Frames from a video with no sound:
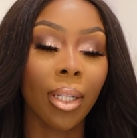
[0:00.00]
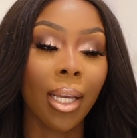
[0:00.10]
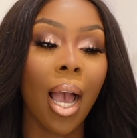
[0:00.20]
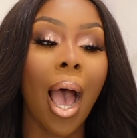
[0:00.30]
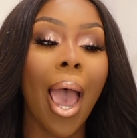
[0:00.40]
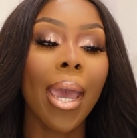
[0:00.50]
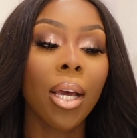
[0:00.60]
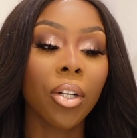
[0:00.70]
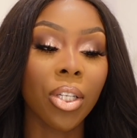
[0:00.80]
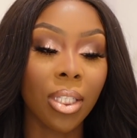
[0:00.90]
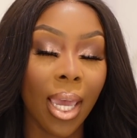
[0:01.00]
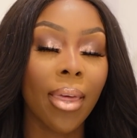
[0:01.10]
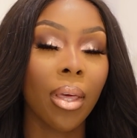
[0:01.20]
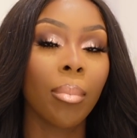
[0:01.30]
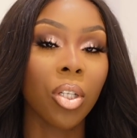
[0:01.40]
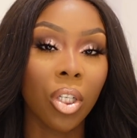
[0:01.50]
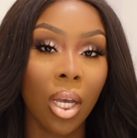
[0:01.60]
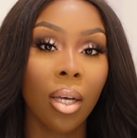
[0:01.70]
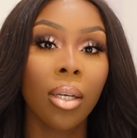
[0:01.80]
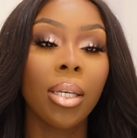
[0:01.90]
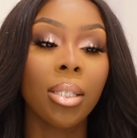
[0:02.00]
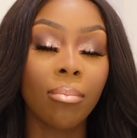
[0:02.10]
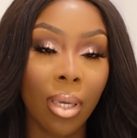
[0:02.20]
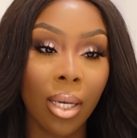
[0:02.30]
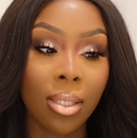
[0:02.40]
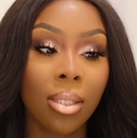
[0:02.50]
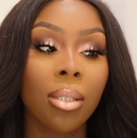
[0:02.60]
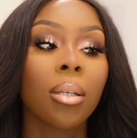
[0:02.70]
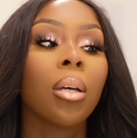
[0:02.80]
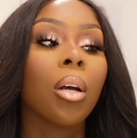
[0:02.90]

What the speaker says: Like, I understand that Michelle is mixed.